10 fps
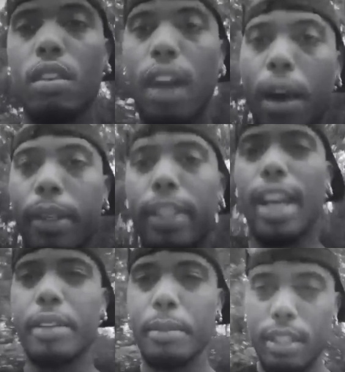I'll be
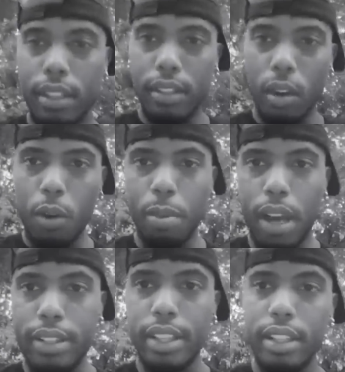documenting this whole
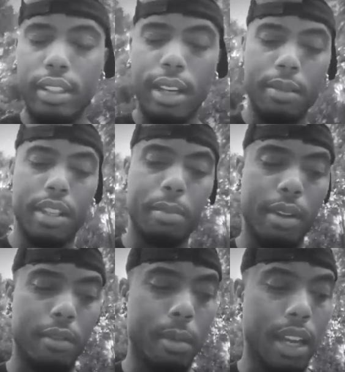process, and I'll keep
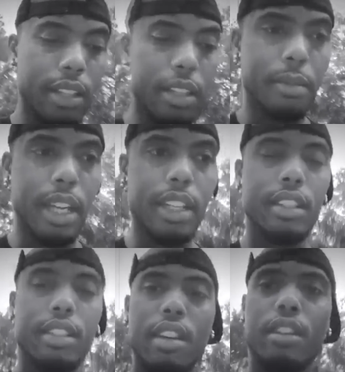everybody
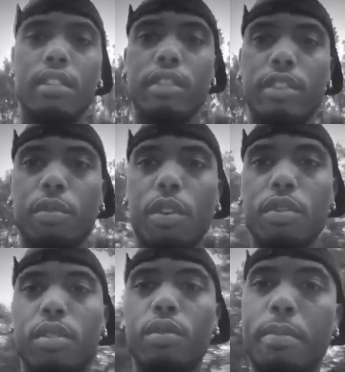updated on this
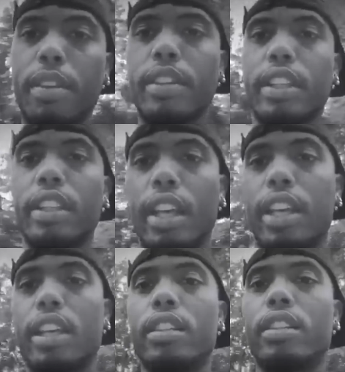road to $1 million
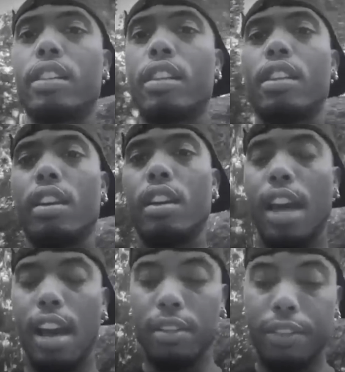and
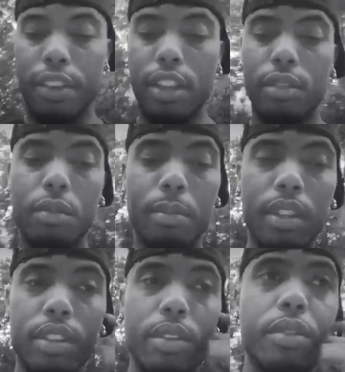how the funds will be
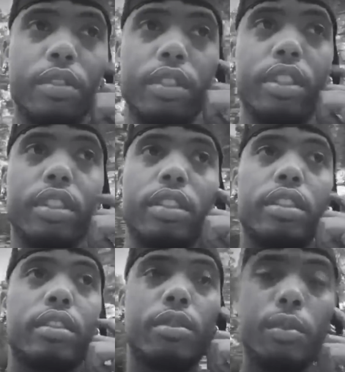used to
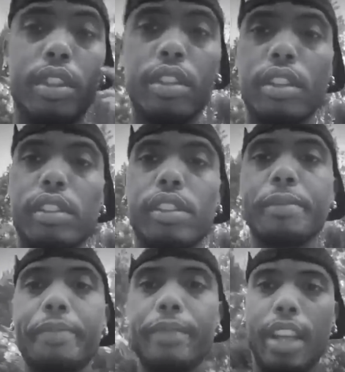research
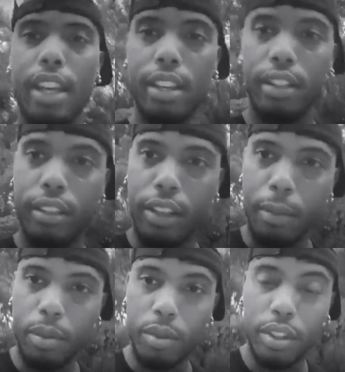and
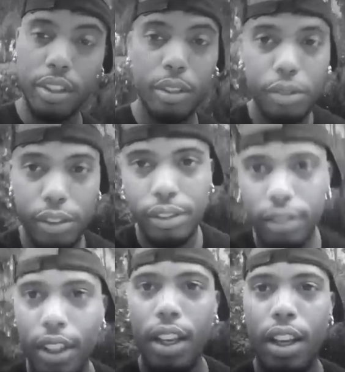come to a conclusion.
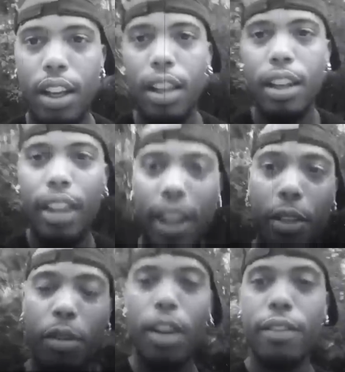Thank
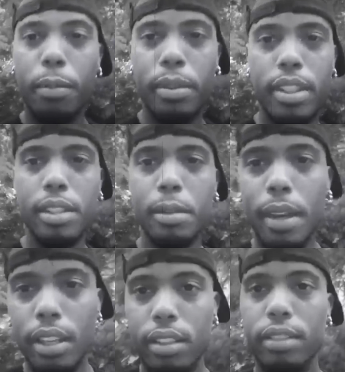you all for
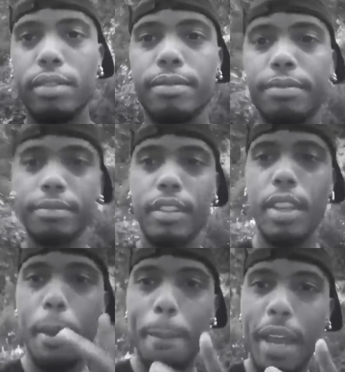participating.
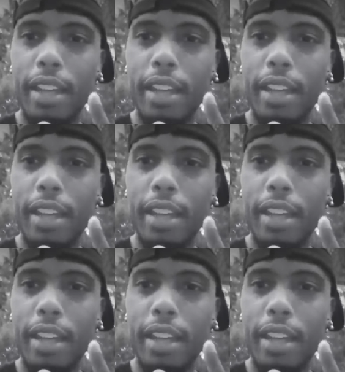Bam.